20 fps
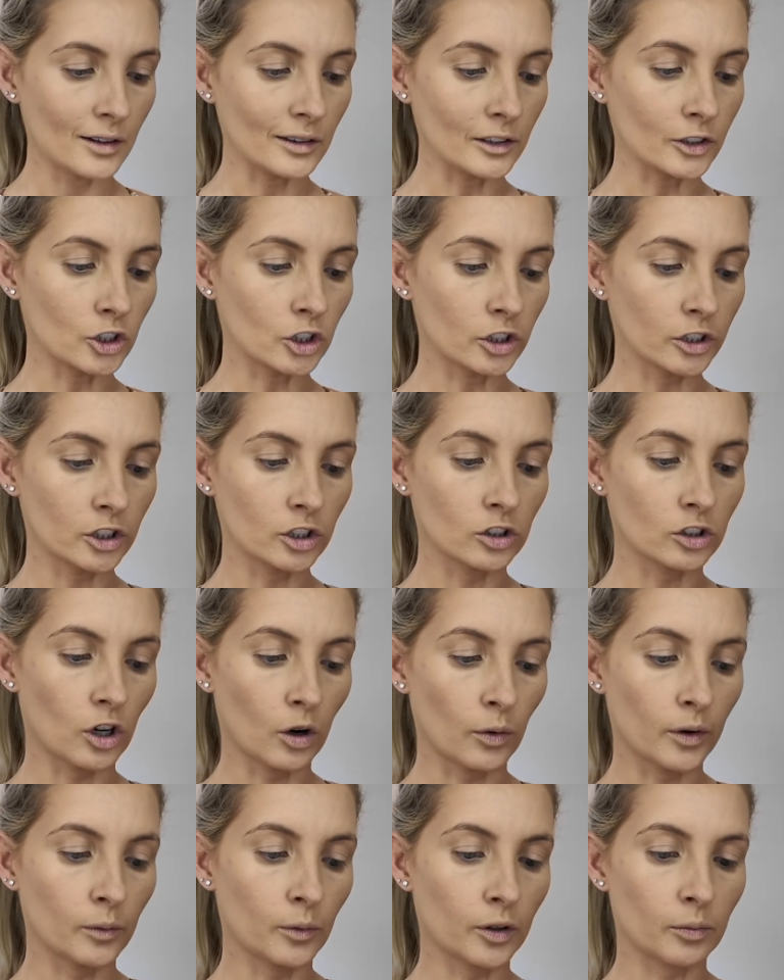Literally just
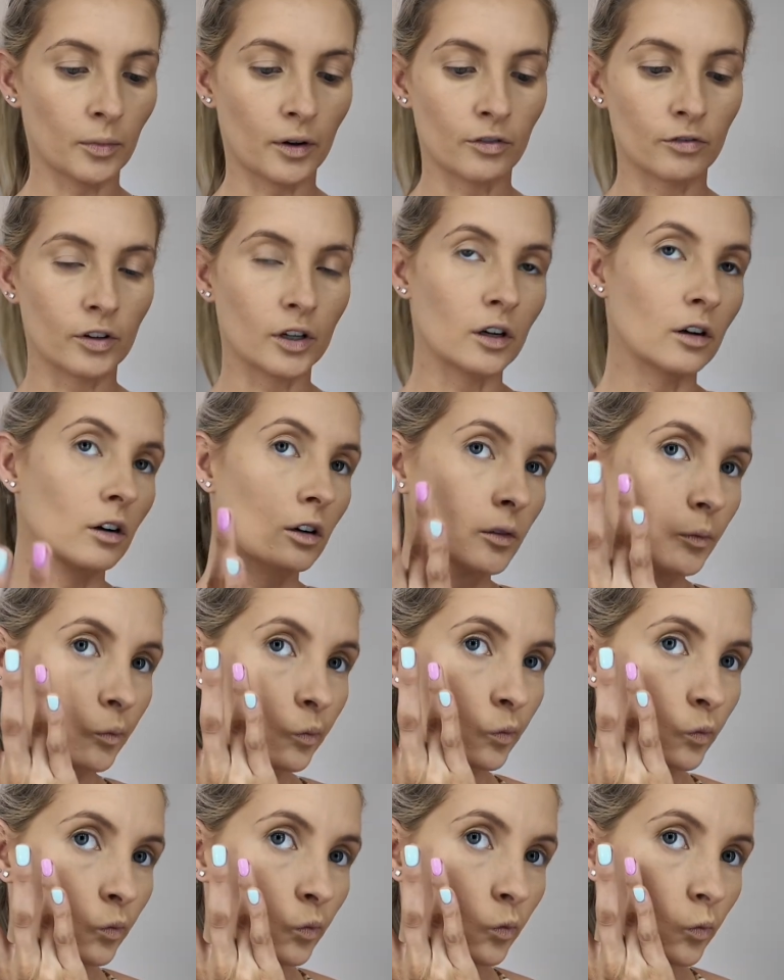go in with my finger,
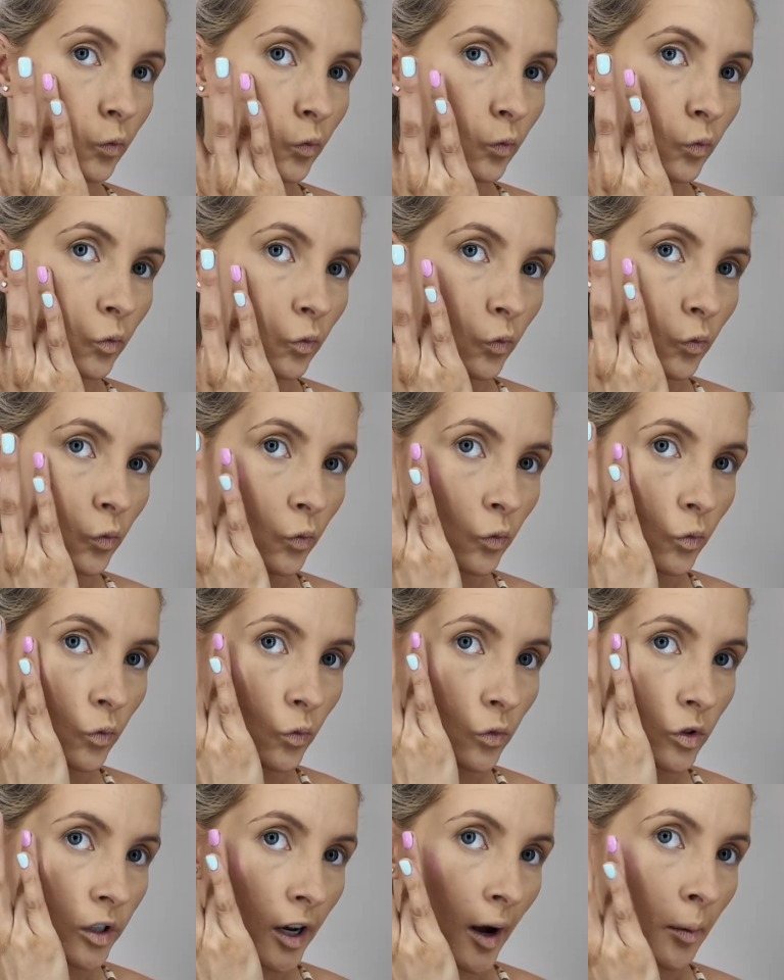
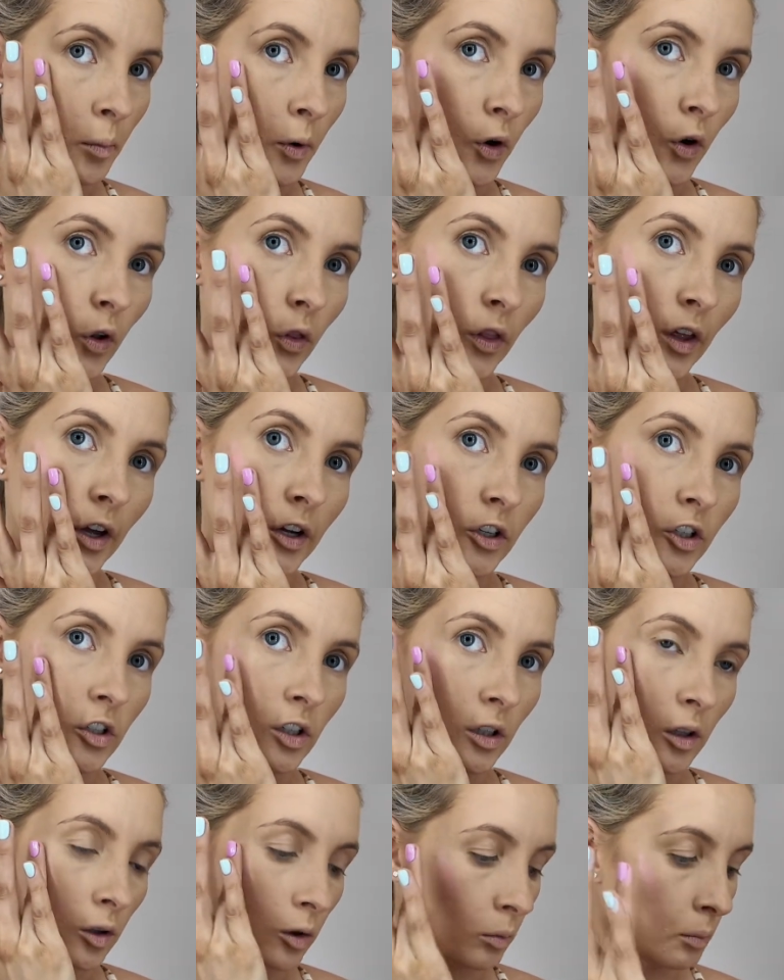tap it on there
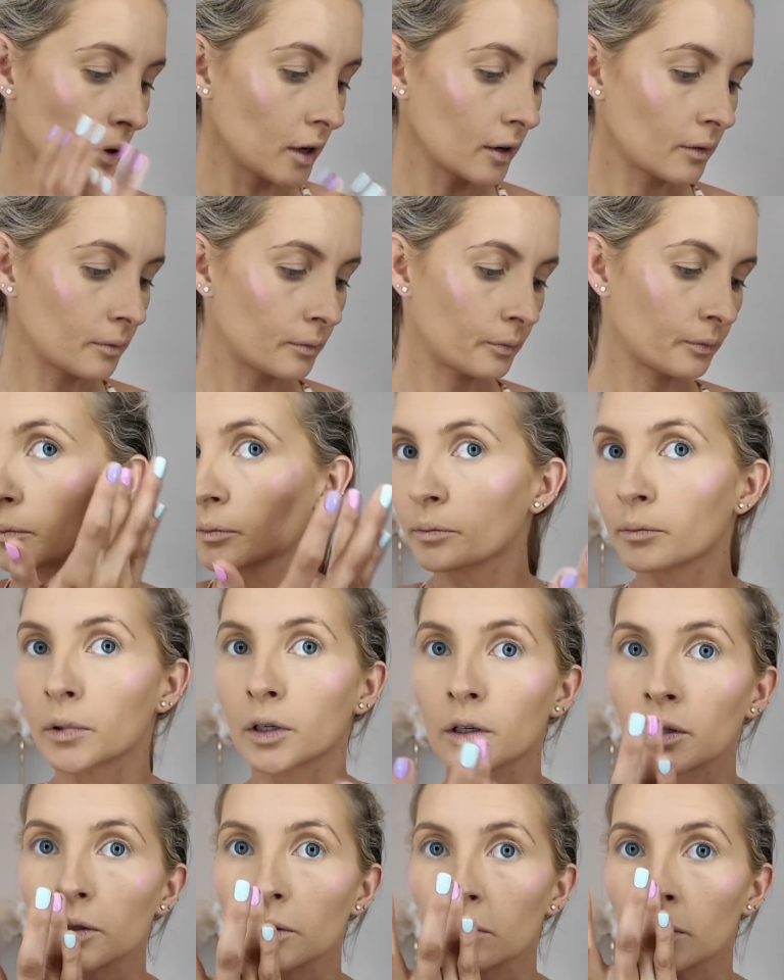just a little bit
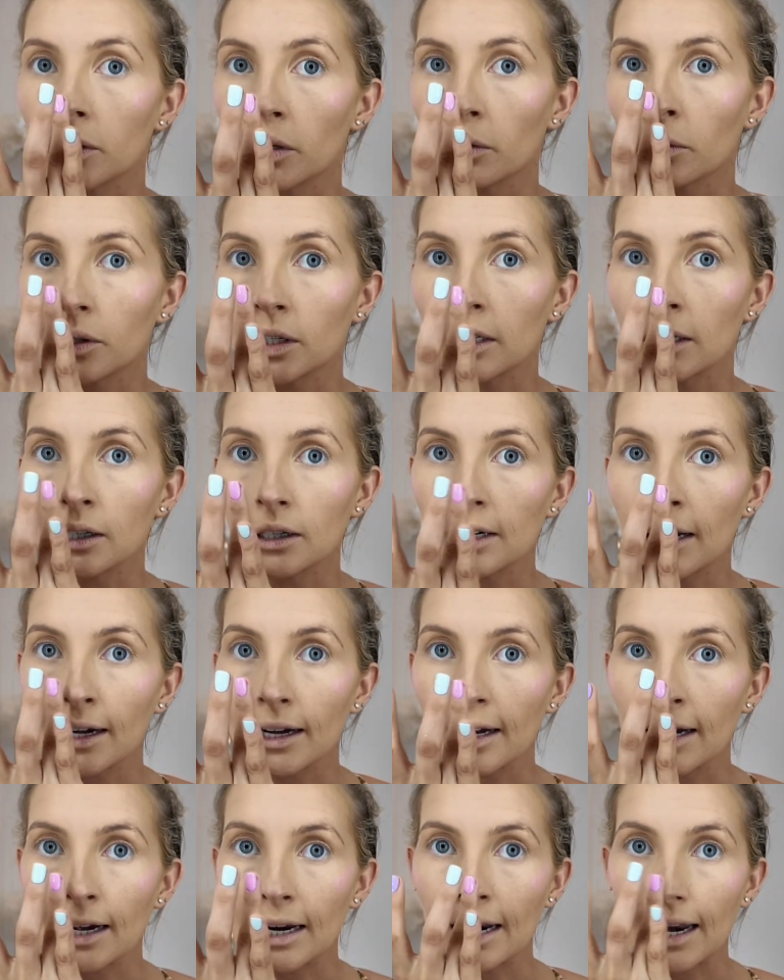because we don't want to look
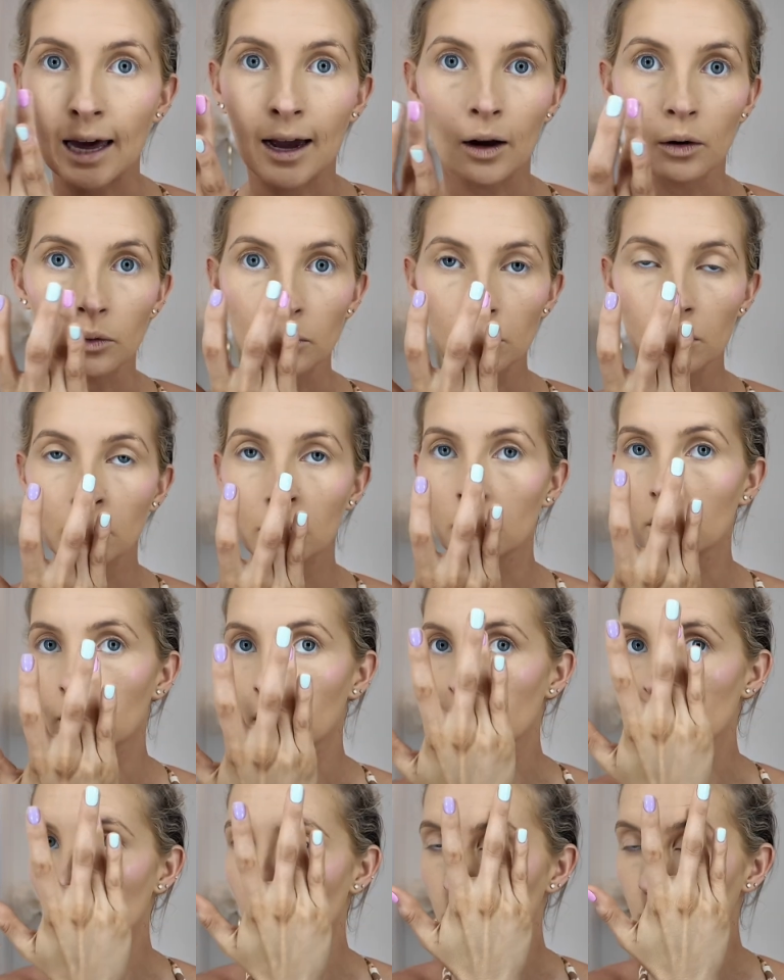like a clown.
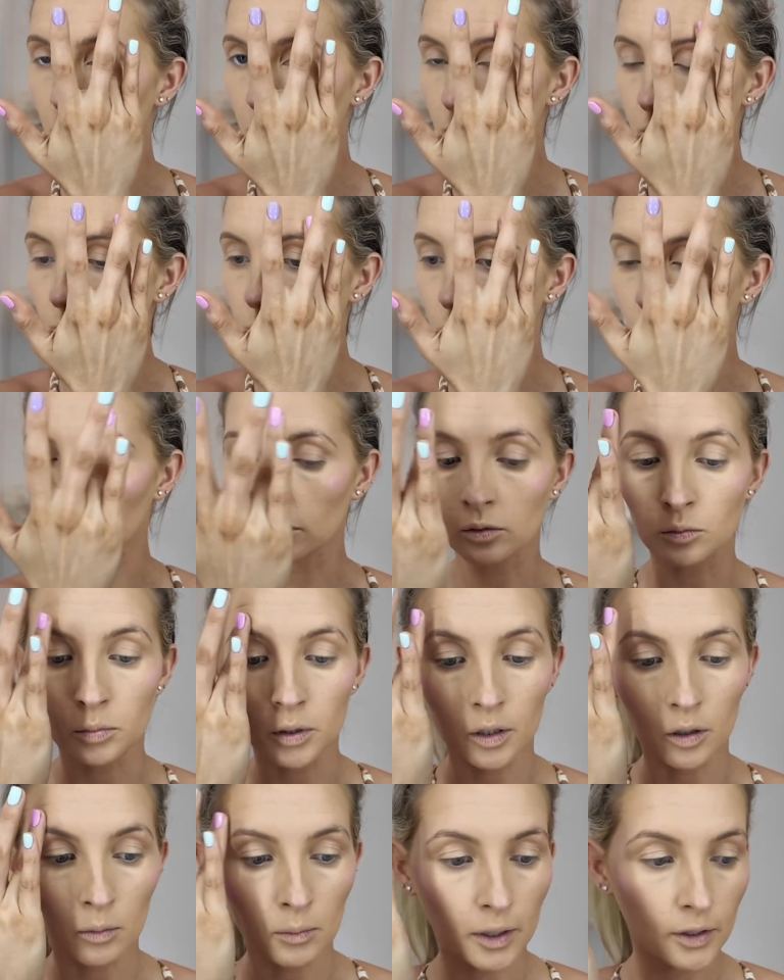Sometimes I put a little
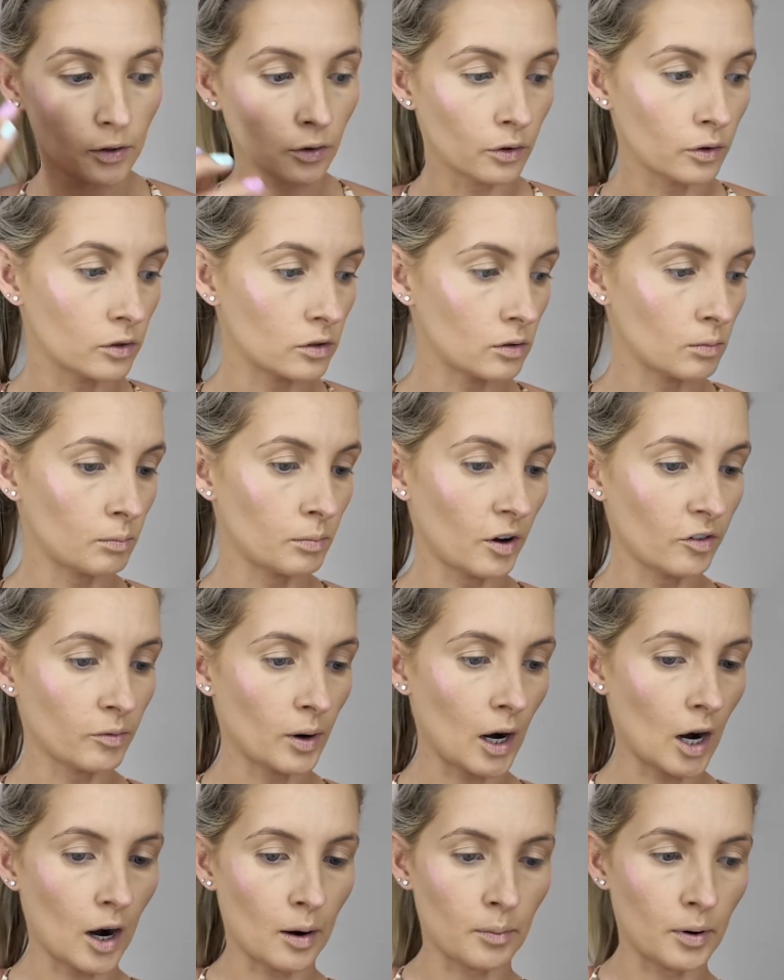bit on my nose, above
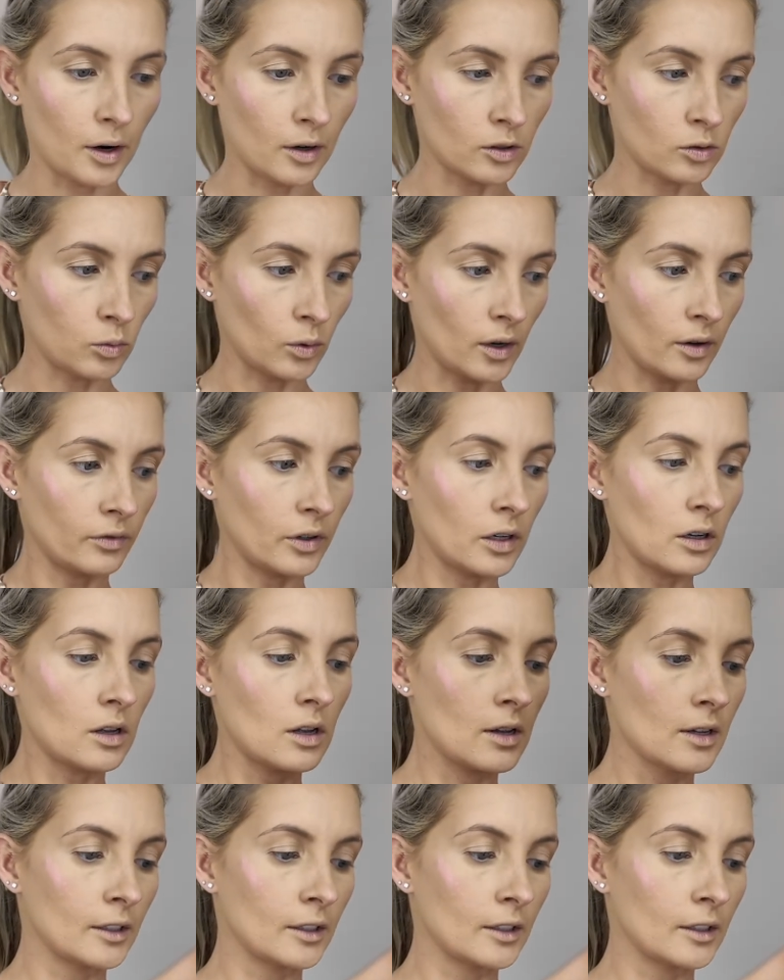my eyebrows, whatever.